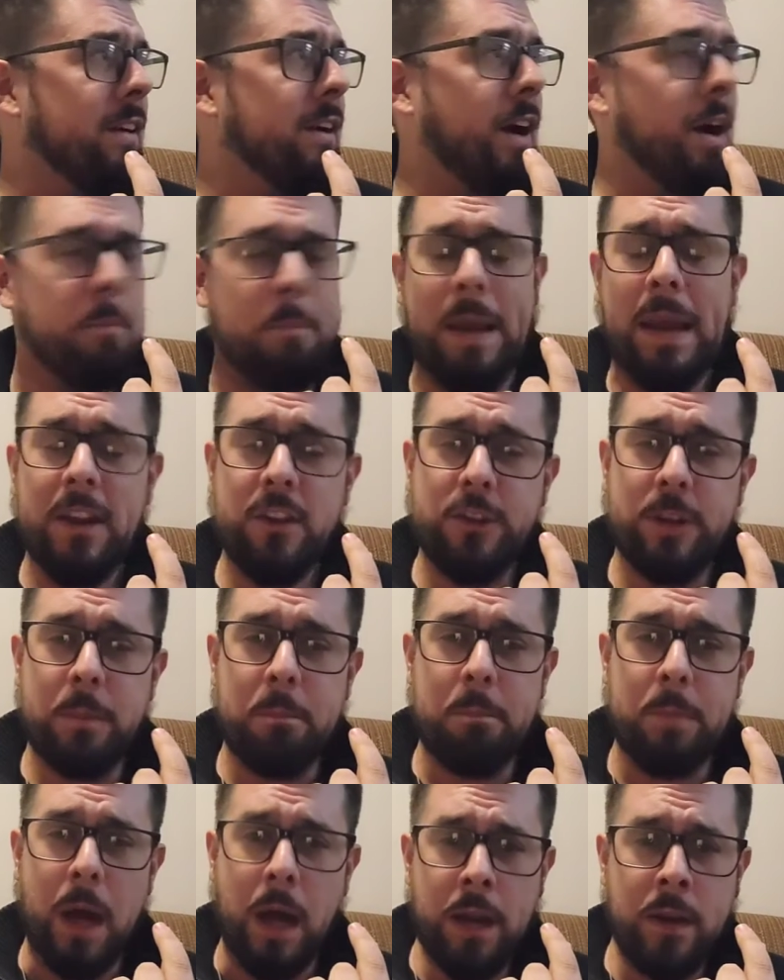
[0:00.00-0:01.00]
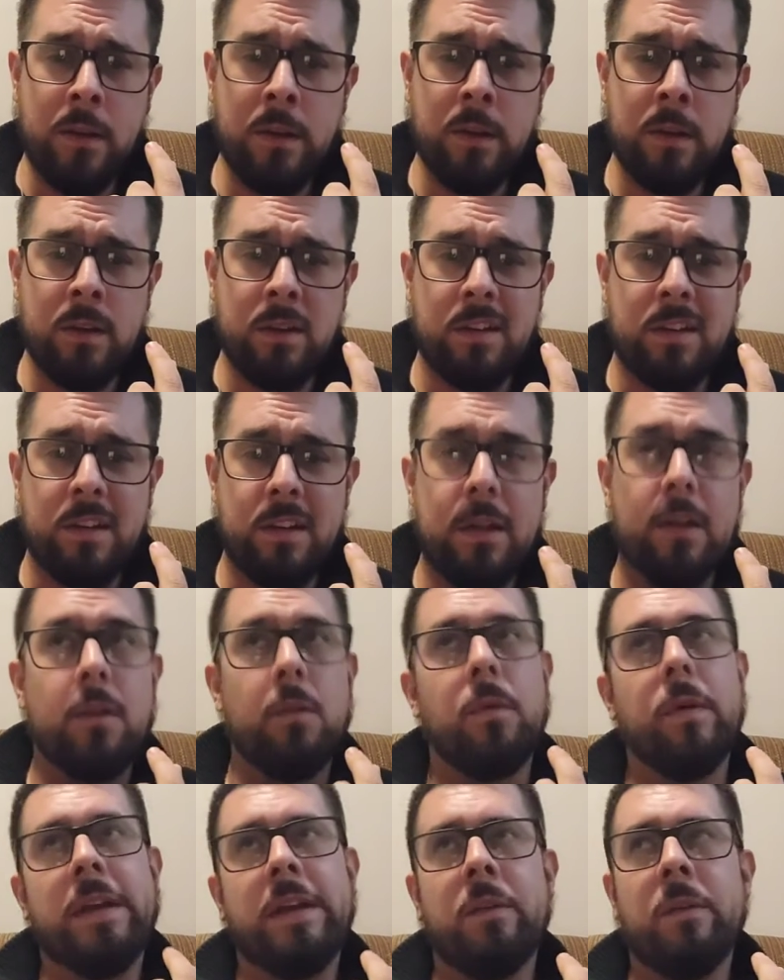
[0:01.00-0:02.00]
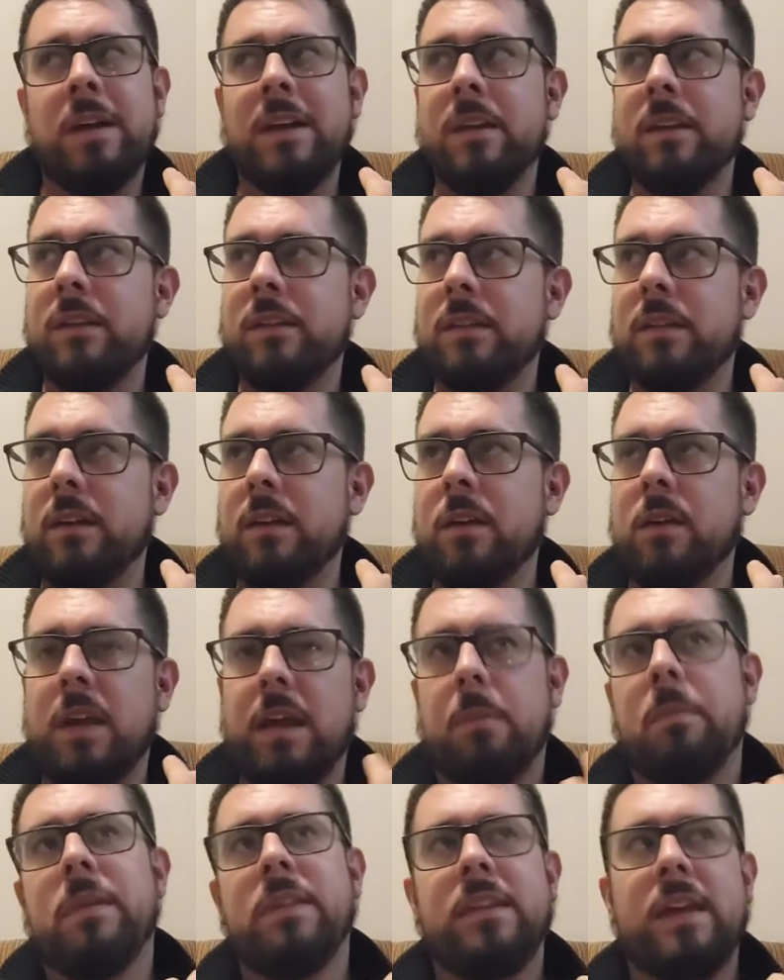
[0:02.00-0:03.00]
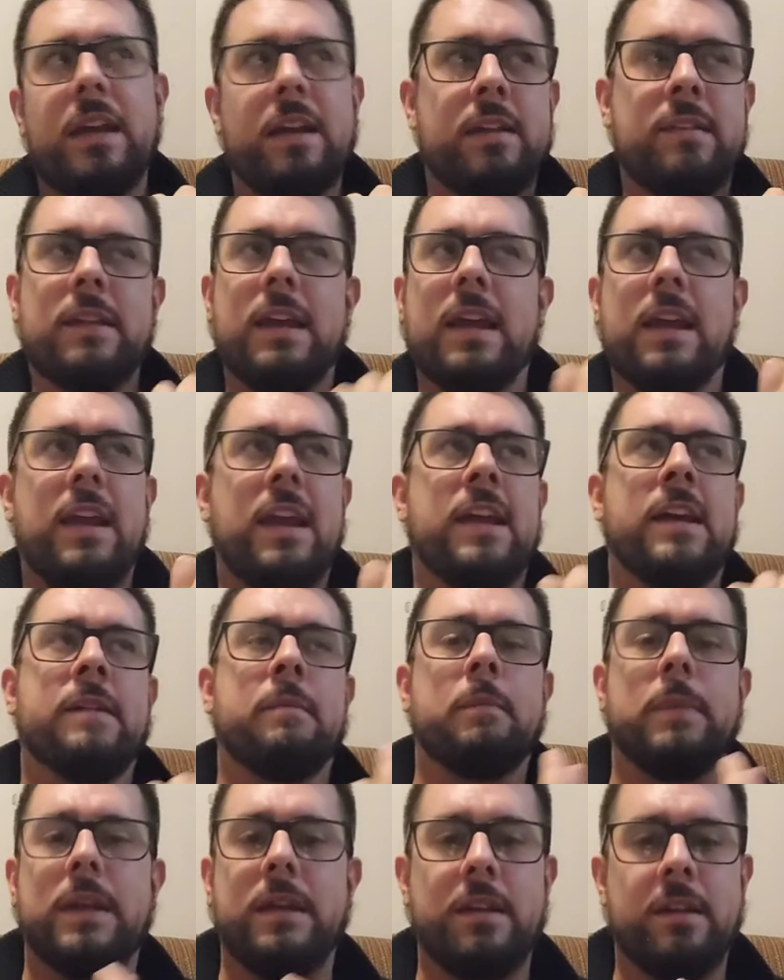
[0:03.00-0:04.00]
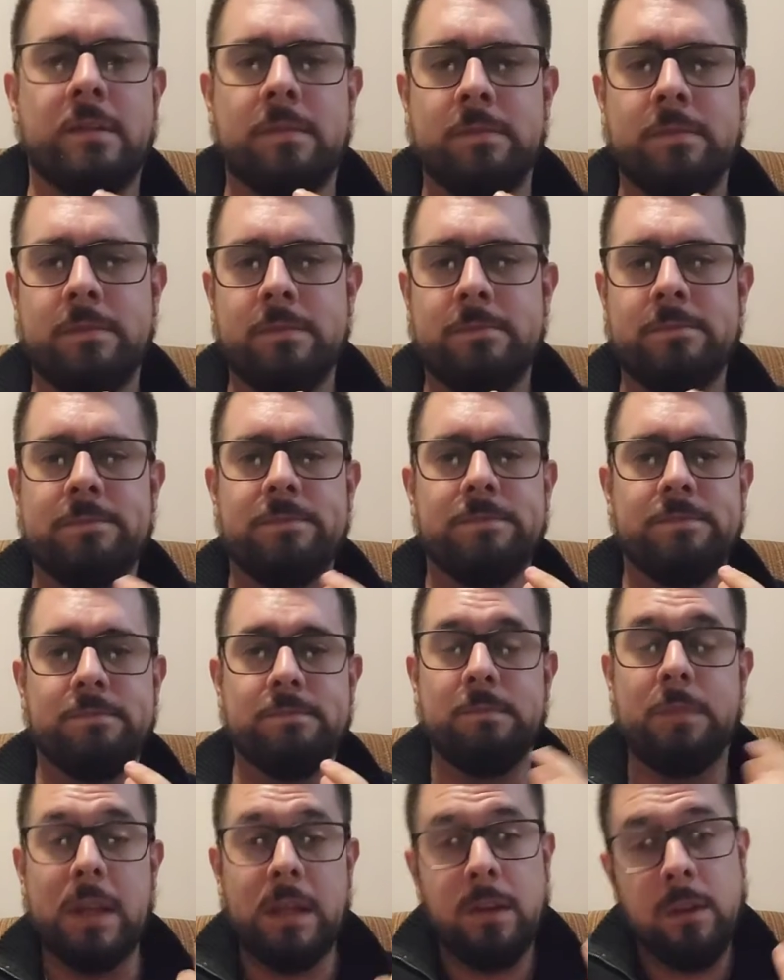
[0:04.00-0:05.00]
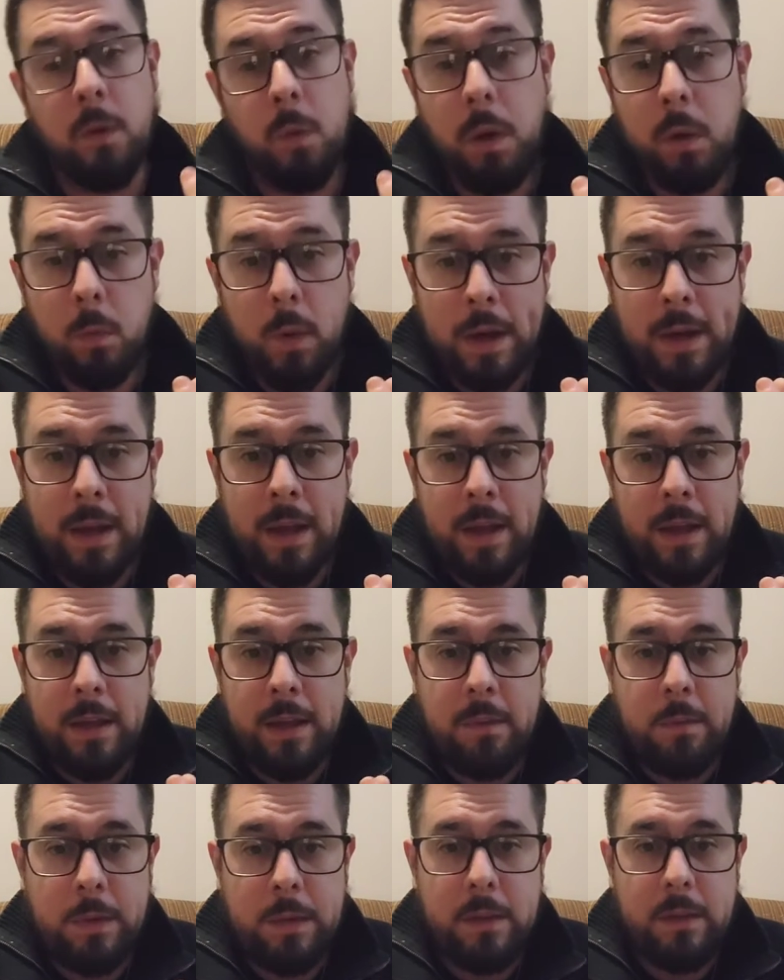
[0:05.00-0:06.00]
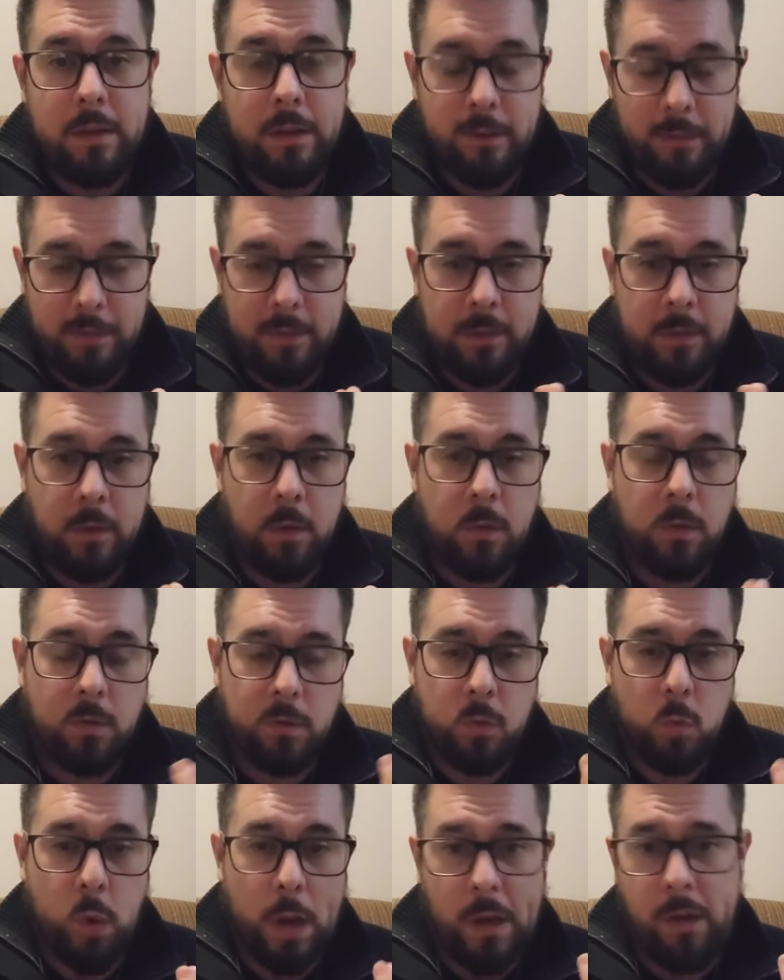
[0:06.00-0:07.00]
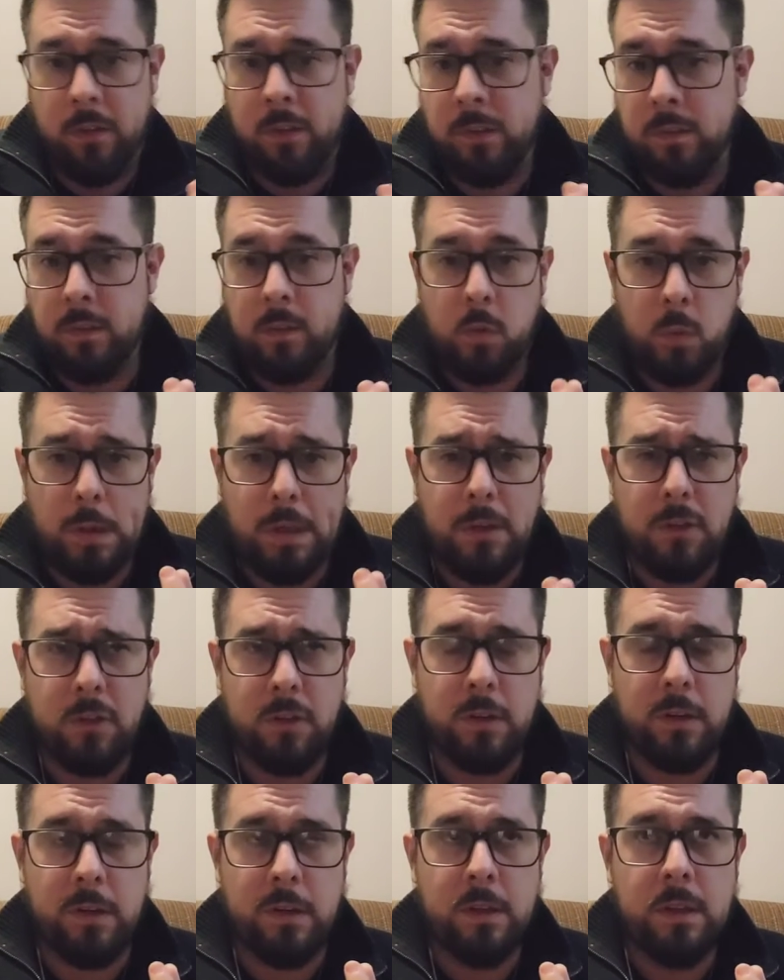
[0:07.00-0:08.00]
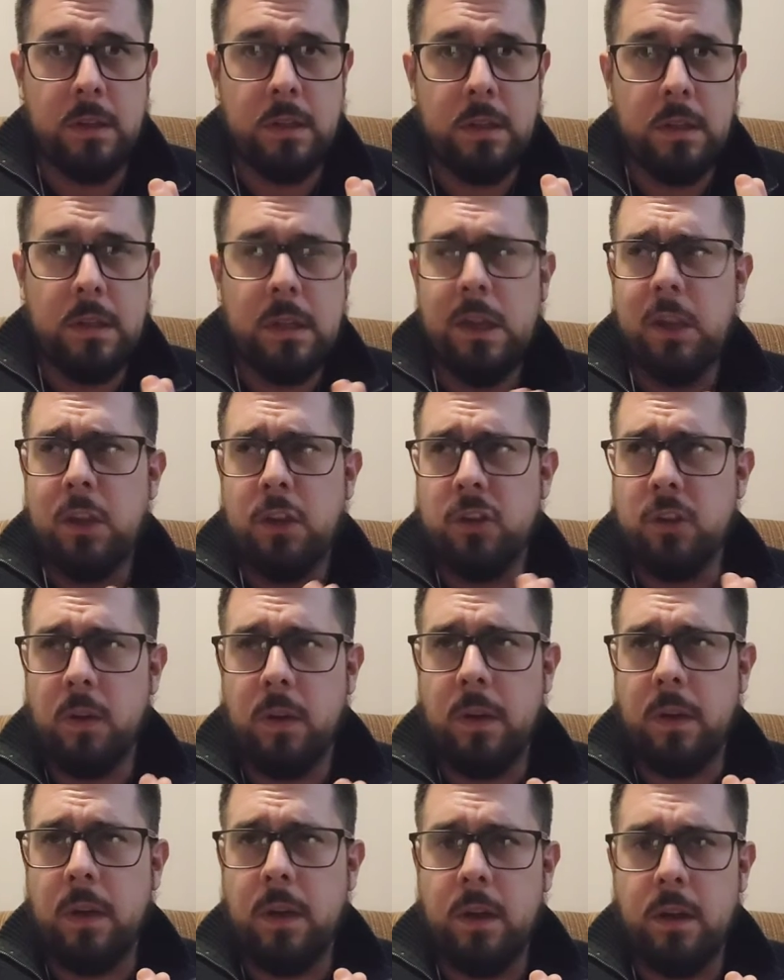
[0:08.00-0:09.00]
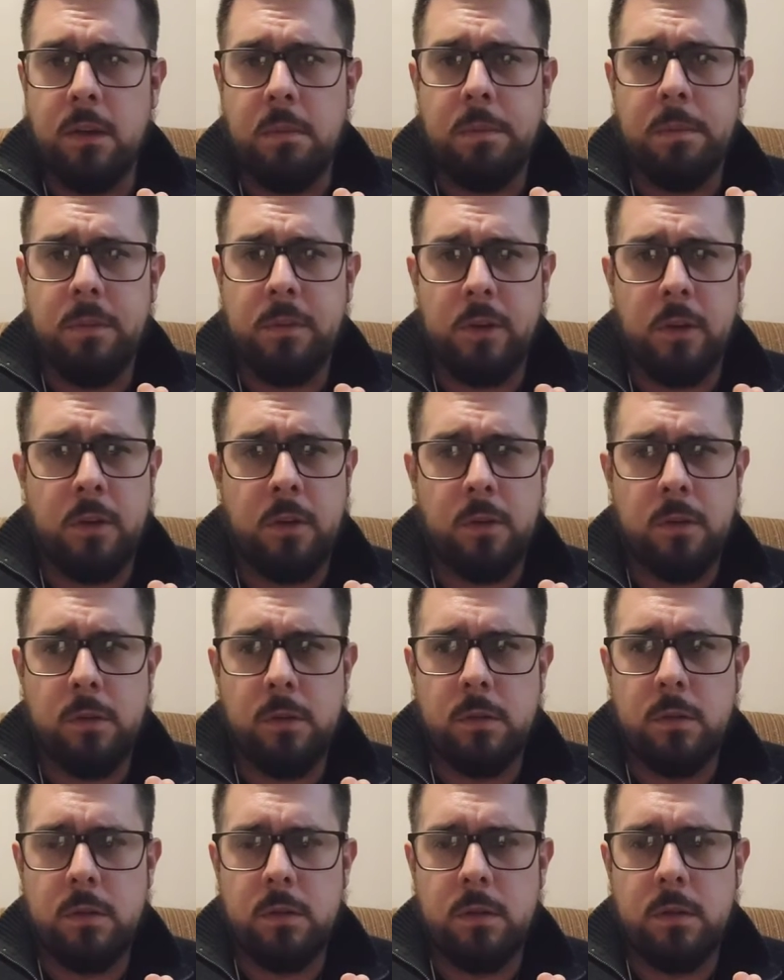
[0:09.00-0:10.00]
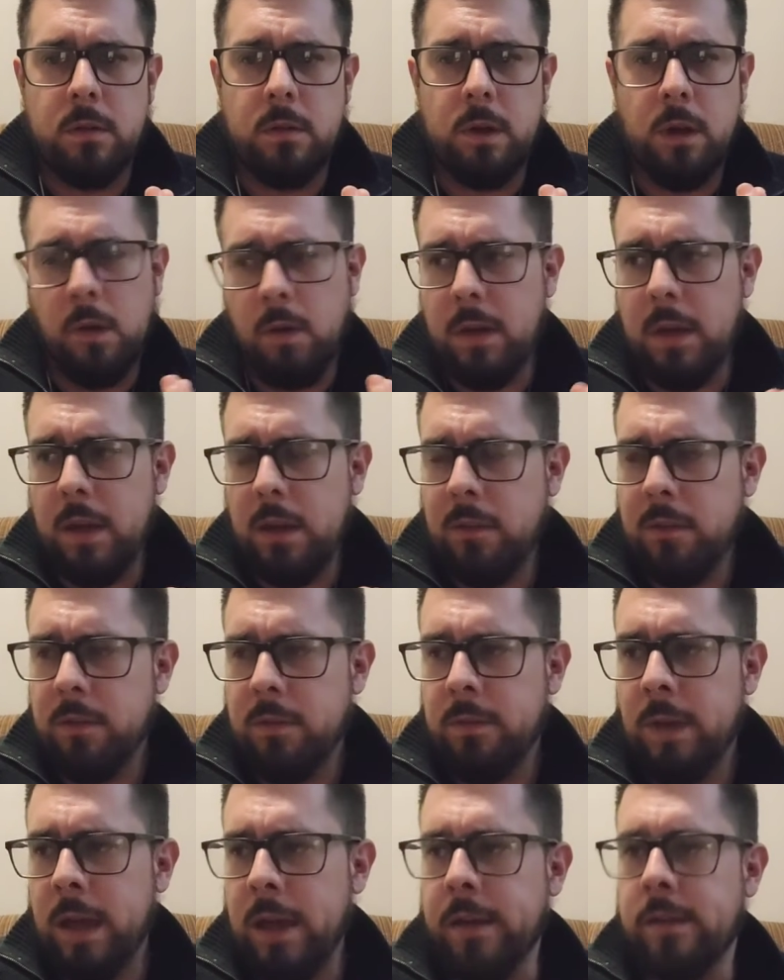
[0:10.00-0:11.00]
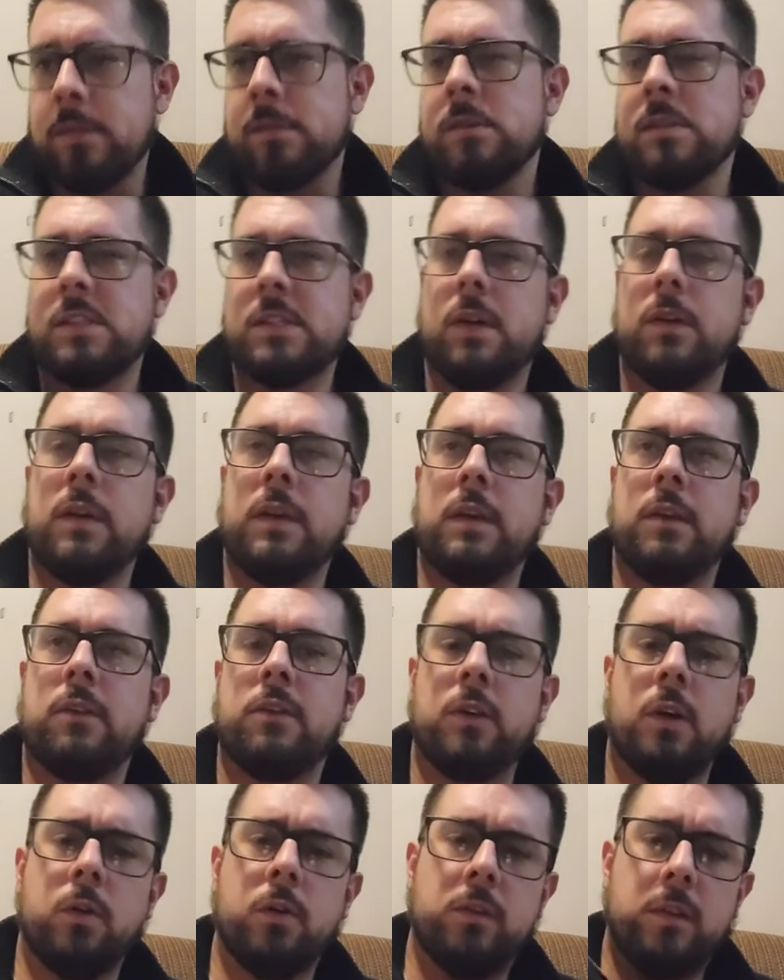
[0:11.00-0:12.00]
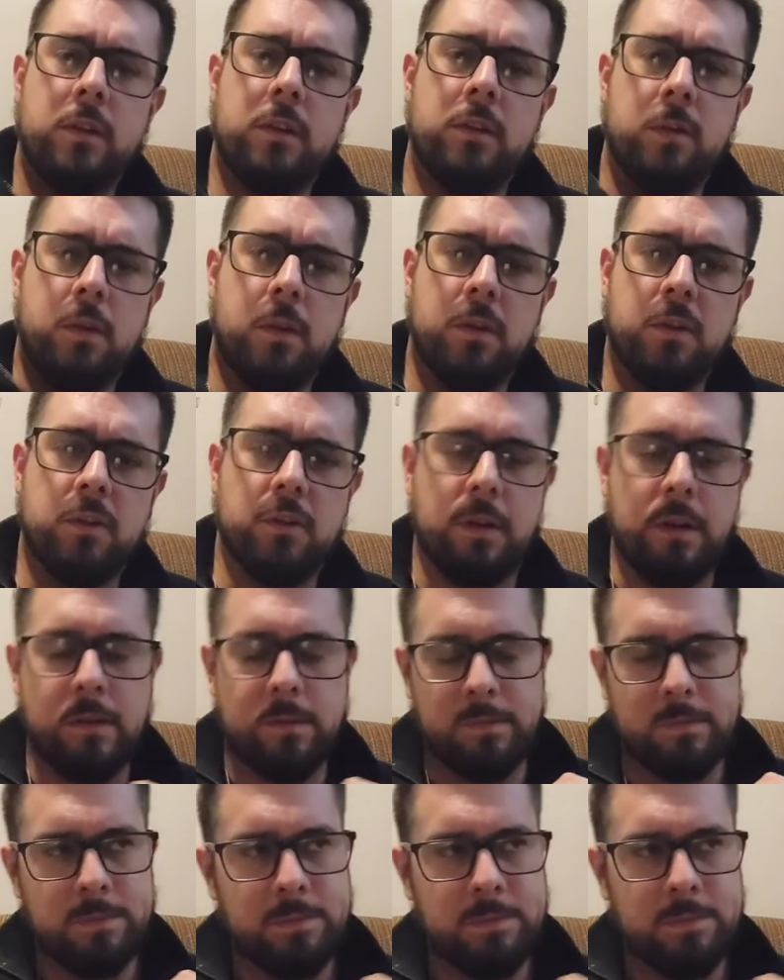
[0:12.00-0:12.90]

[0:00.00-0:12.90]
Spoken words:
A magic button? Wait, well, okay, but that can't be. But you know what? Why not? I mean, there's this old wizened creature showing up, so okay, fine. So he sews it to his shirt,